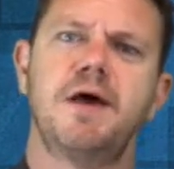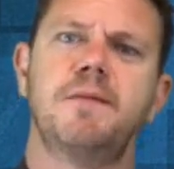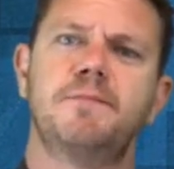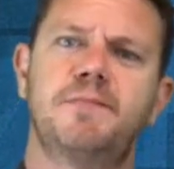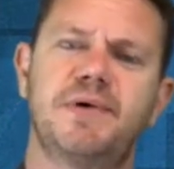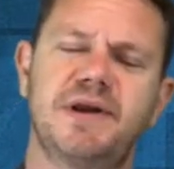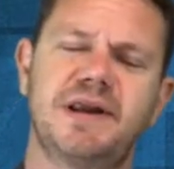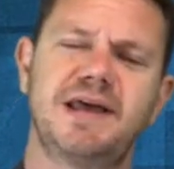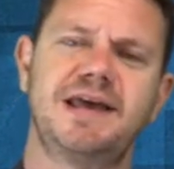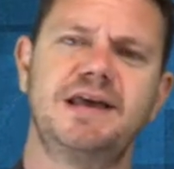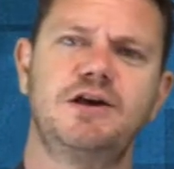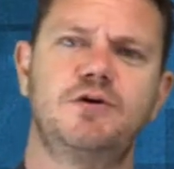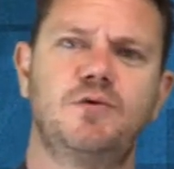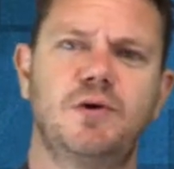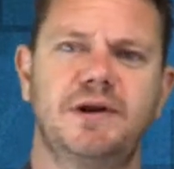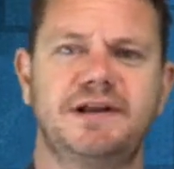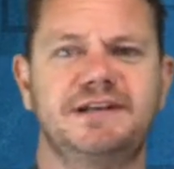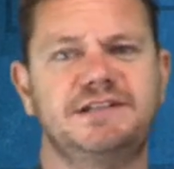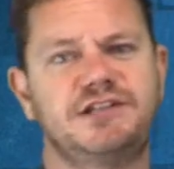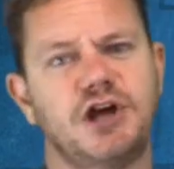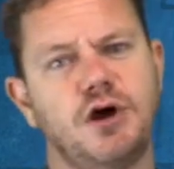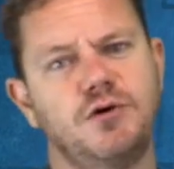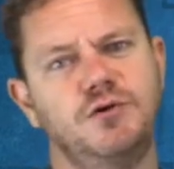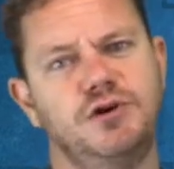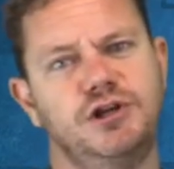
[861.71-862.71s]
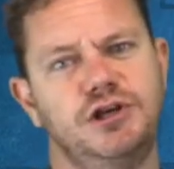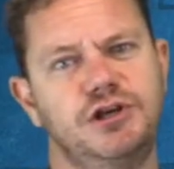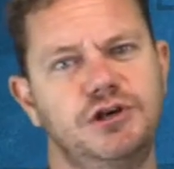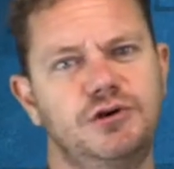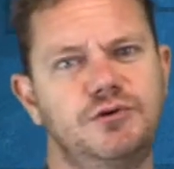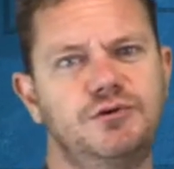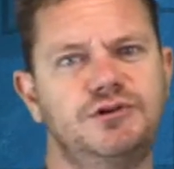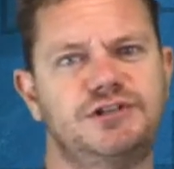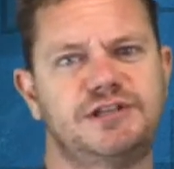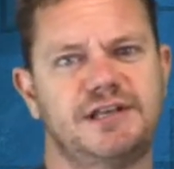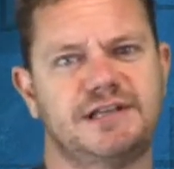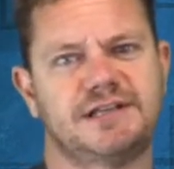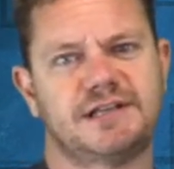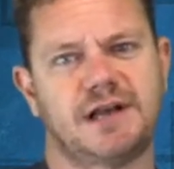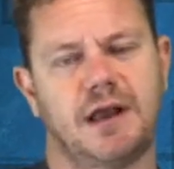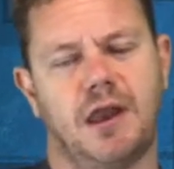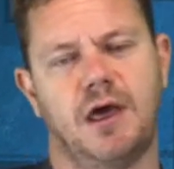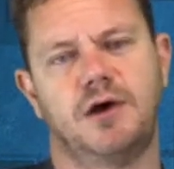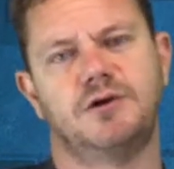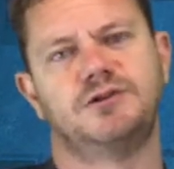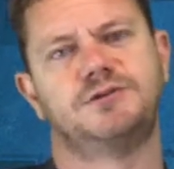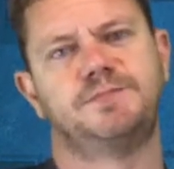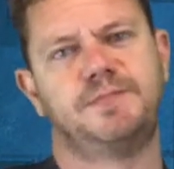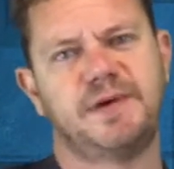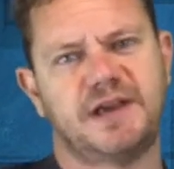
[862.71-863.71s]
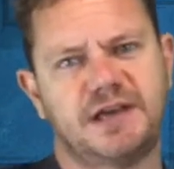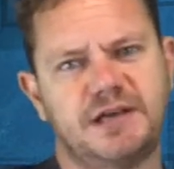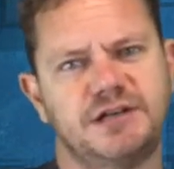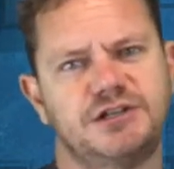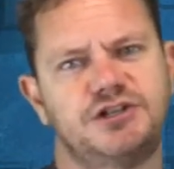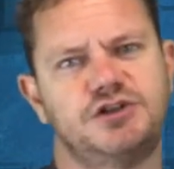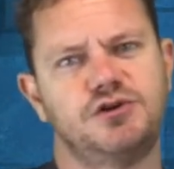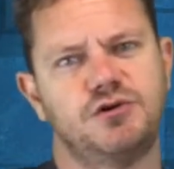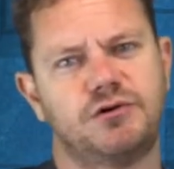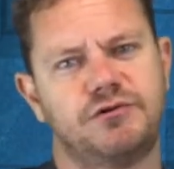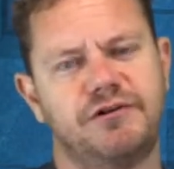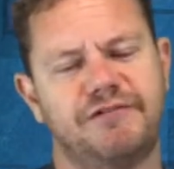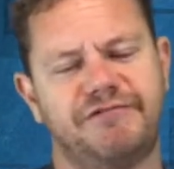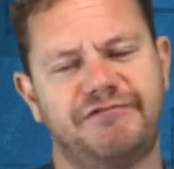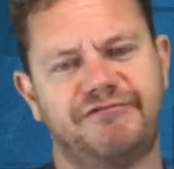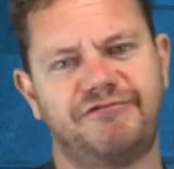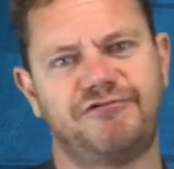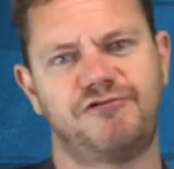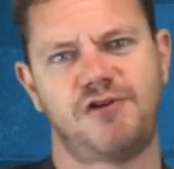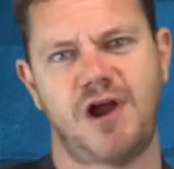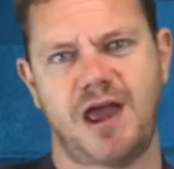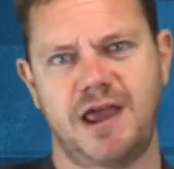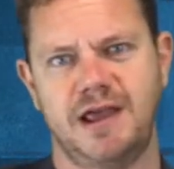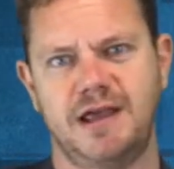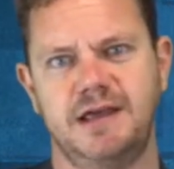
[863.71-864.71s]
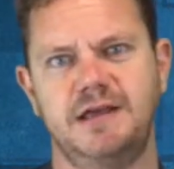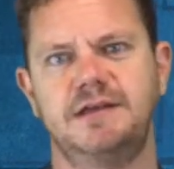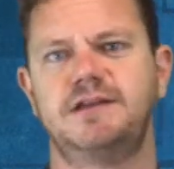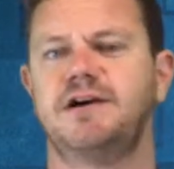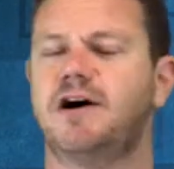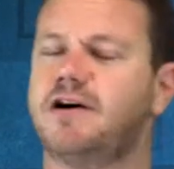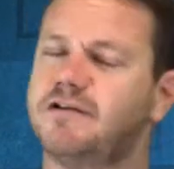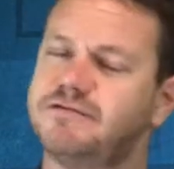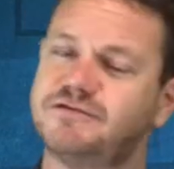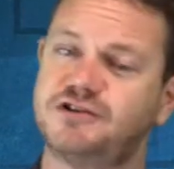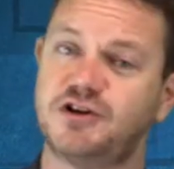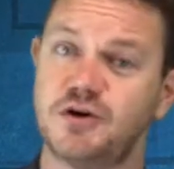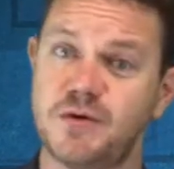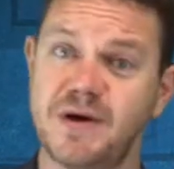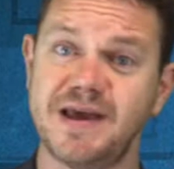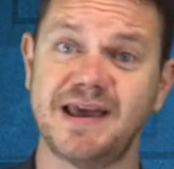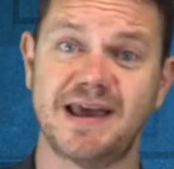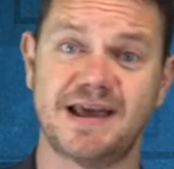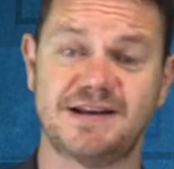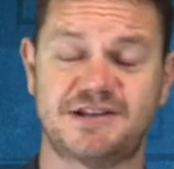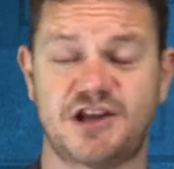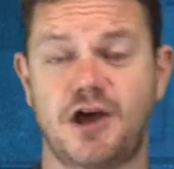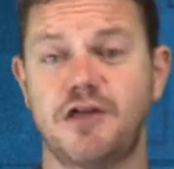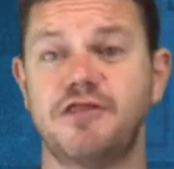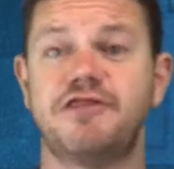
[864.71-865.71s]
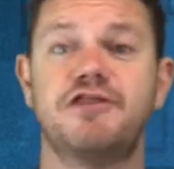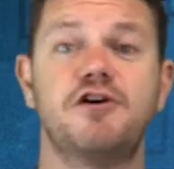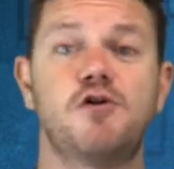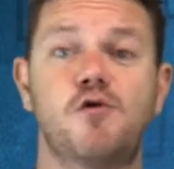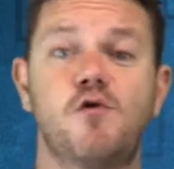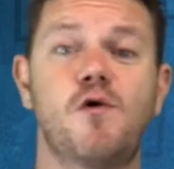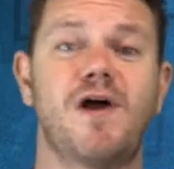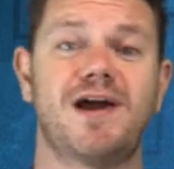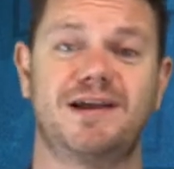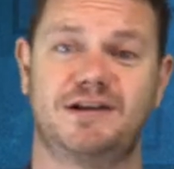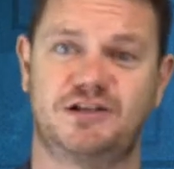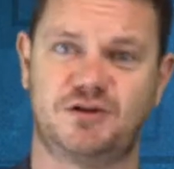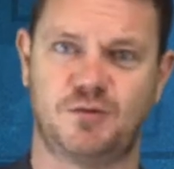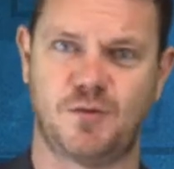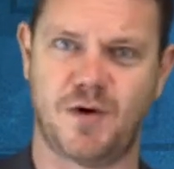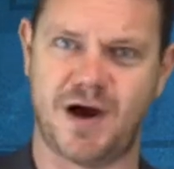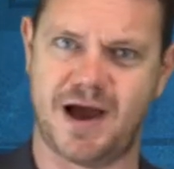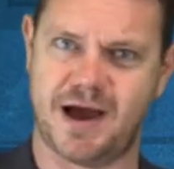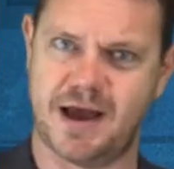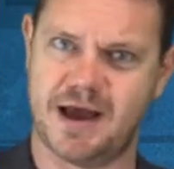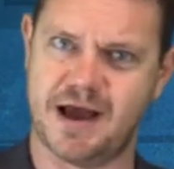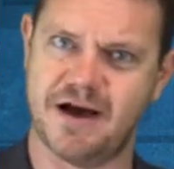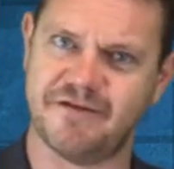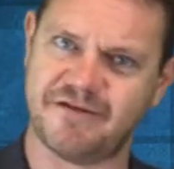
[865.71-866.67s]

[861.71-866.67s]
but equally don't use this close because you're afraid of doing it the right way,